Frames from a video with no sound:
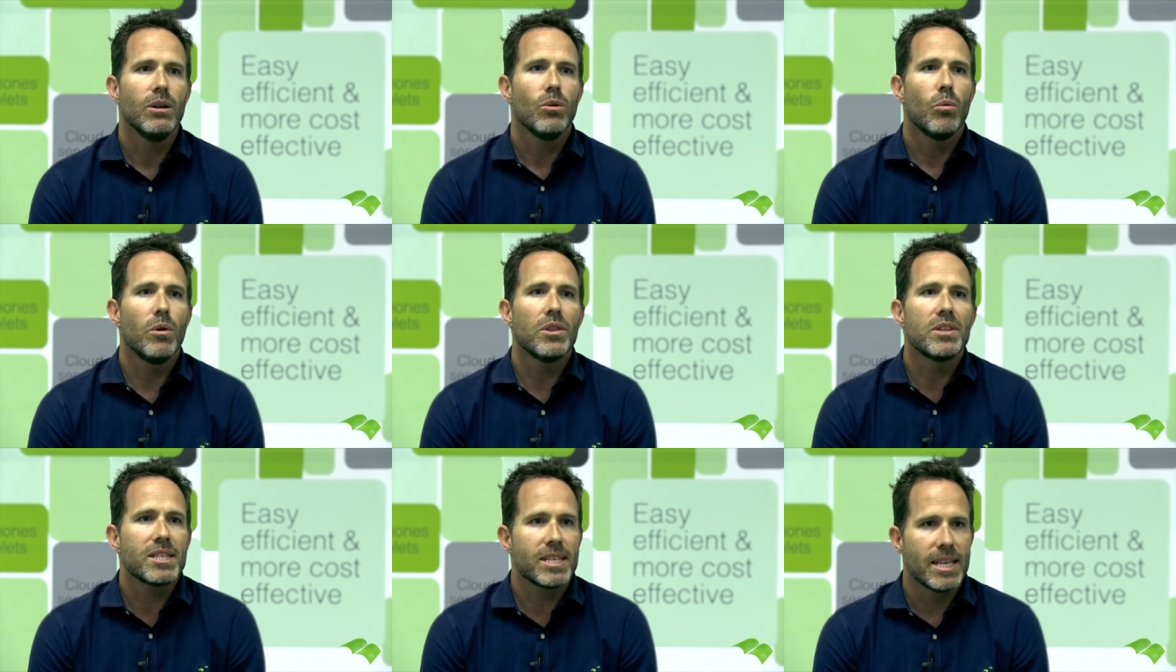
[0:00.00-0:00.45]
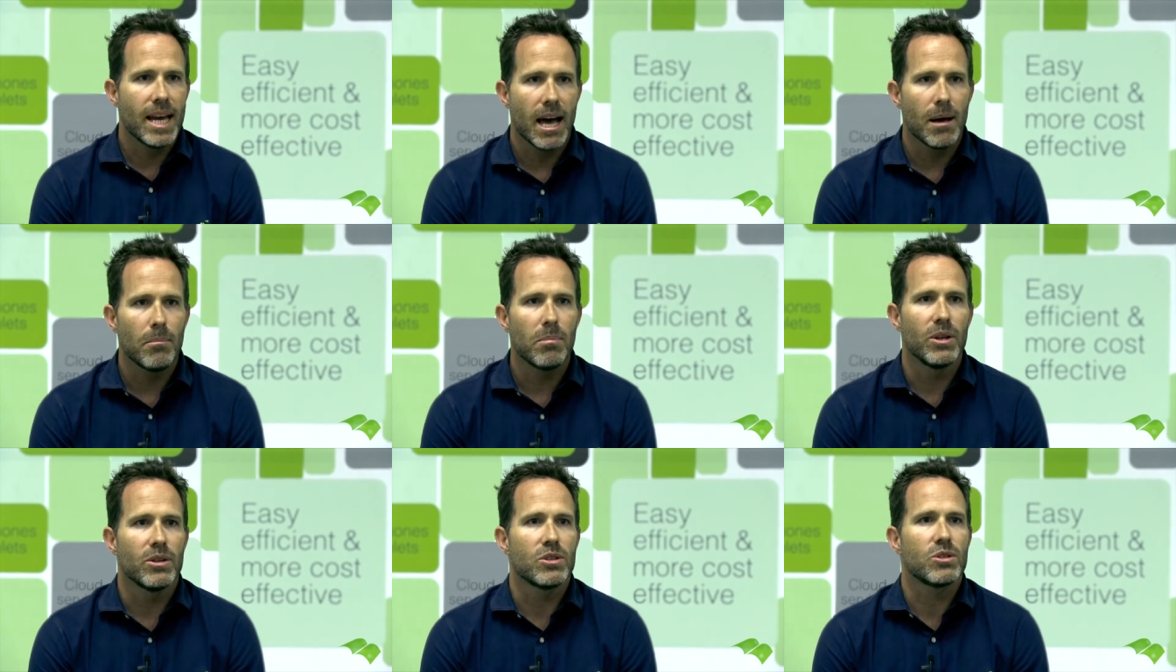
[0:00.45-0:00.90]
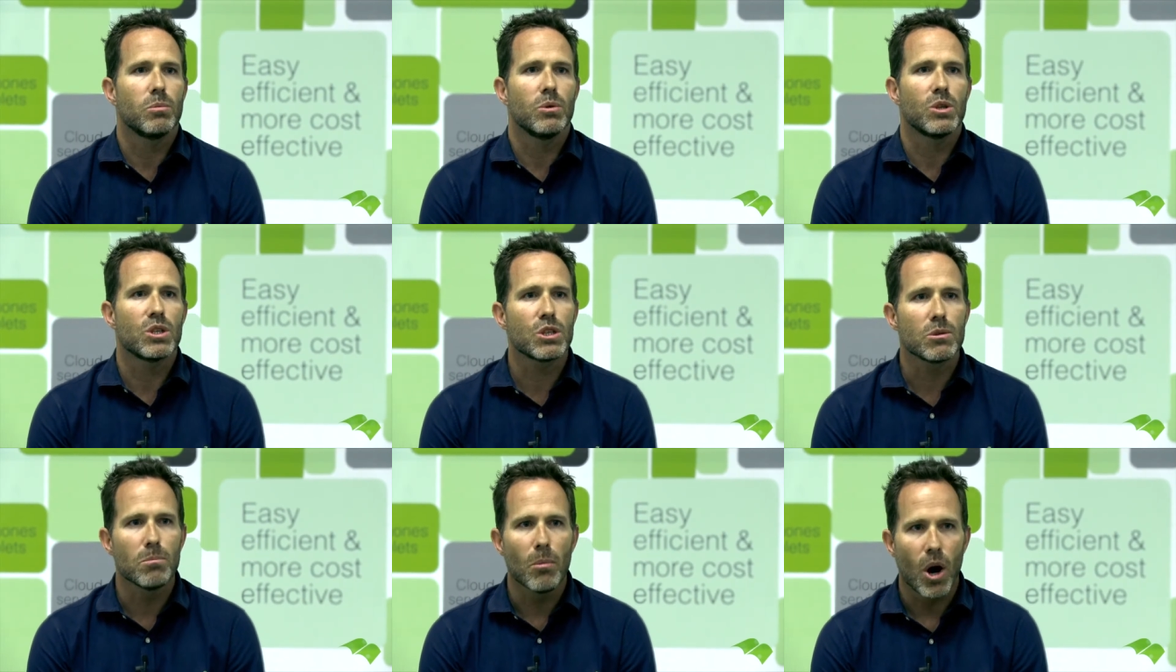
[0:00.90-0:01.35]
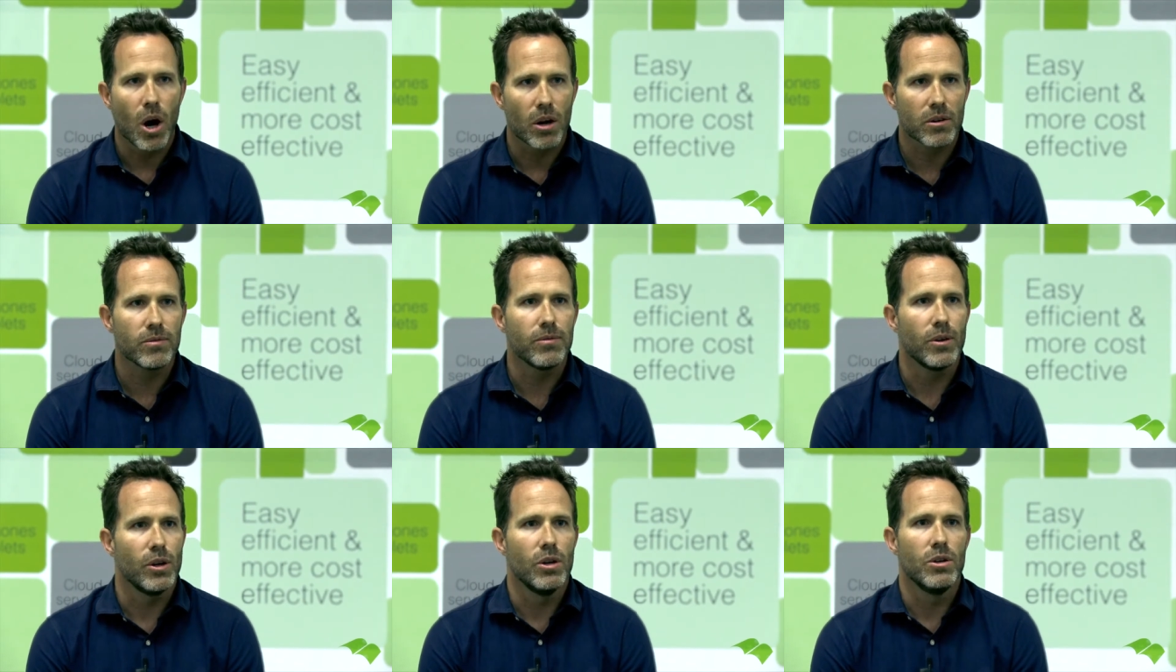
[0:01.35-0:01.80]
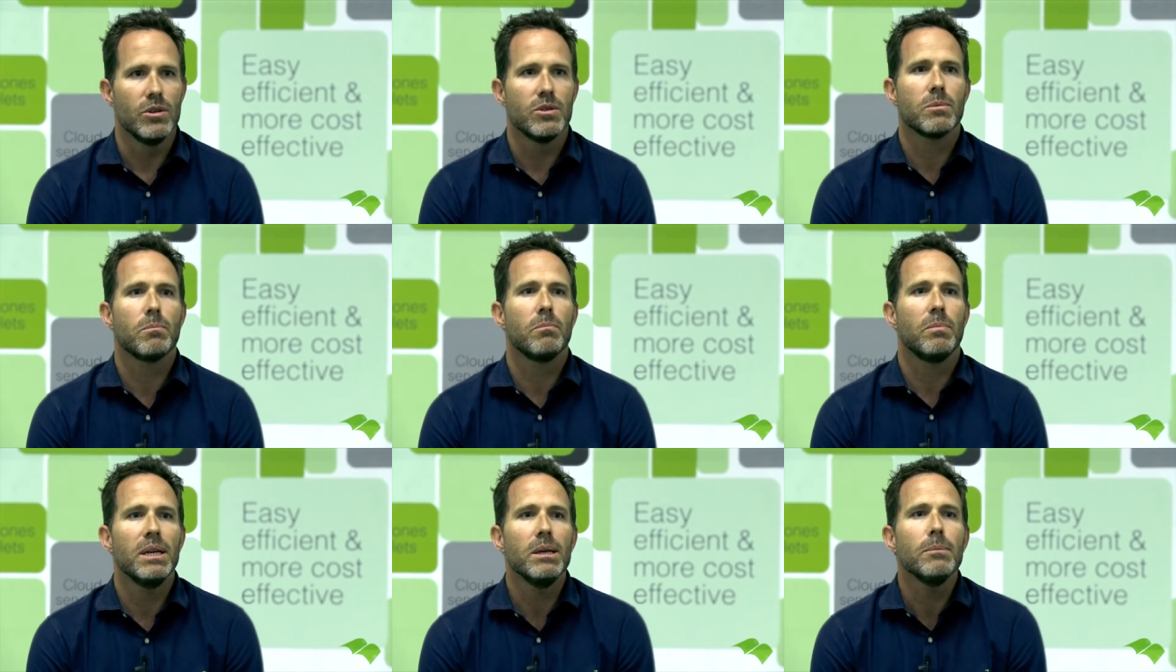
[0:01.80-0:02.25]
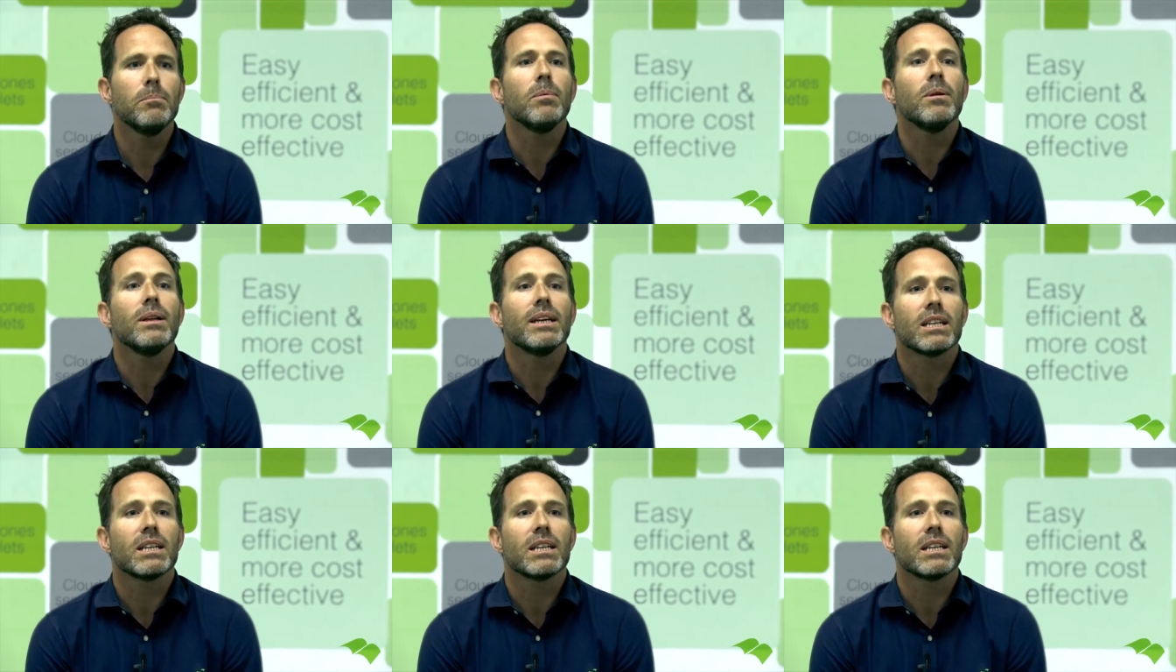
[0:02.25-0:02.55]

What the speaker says: With tablets, with smartphones, people